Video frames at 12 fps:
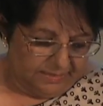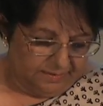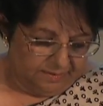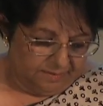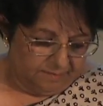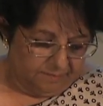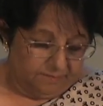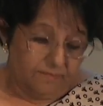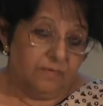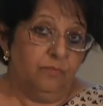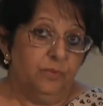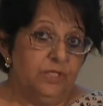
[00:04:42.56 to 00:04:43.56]
Um,
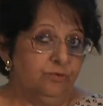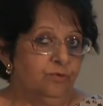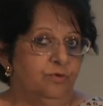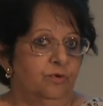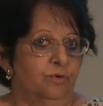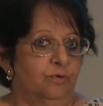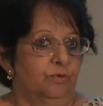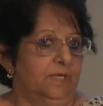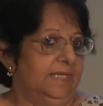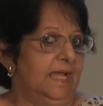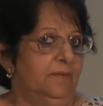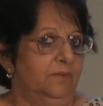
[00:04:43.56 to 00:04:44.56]
We do know,
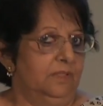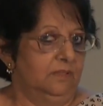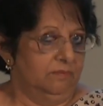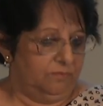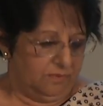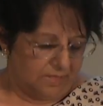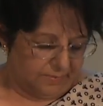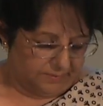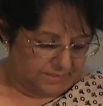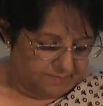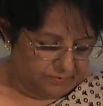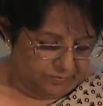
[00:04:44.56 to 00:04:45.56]
and I will, I
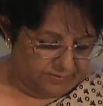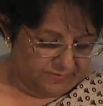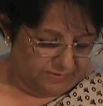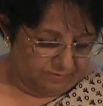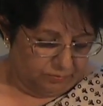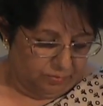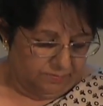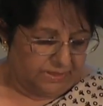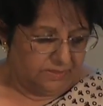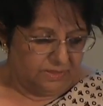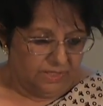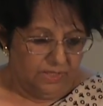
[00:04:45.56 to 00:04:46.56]
will come to this in a
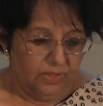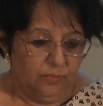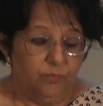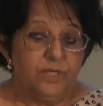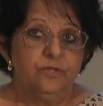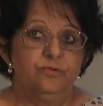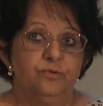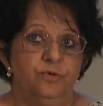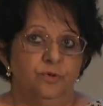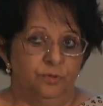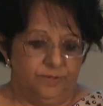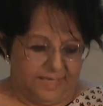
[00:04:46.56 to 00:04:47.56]
moment, we do
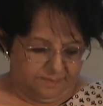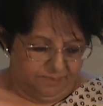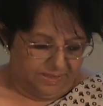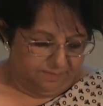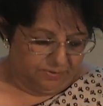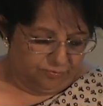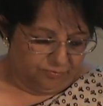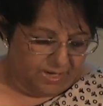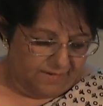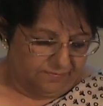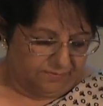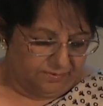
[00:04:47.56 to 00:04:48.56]
know that people
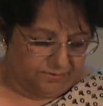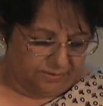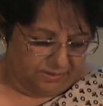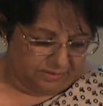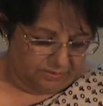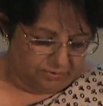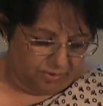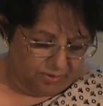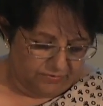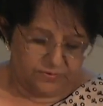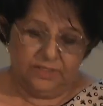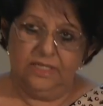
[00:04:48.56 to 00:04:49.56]
traveled
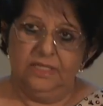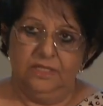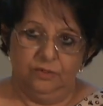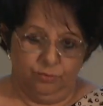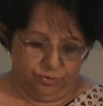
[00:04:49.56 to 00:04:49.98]
across the Indian